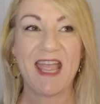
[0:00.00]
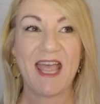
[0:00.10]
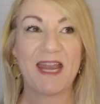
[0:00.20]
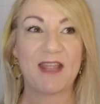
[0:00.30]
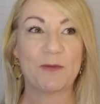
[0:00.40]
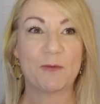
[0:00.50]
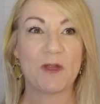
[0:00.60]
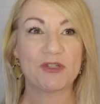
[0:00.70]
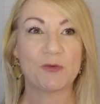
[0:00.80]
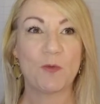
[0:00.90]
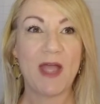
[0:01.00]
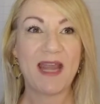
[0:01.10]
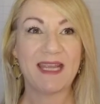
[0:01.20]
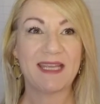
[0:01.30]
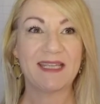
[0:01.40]
And at the Russian
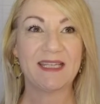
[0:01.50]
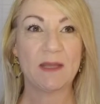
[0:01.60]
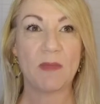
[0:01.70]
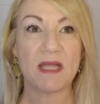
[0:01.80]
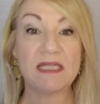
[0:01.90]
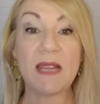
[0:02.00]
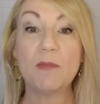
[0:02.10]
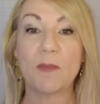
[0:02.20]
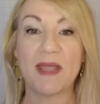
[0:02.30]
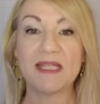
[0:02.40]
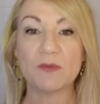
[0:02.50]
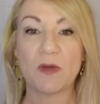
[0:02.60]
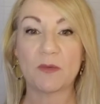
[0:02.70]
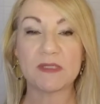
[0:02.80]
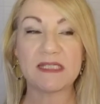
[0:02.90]
wedding, my table mates, when
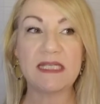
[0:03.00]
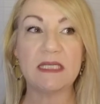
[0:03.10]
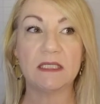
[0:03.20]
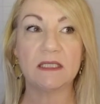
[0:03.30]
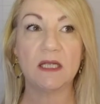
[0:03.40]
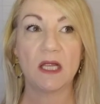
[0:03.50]
I was seated,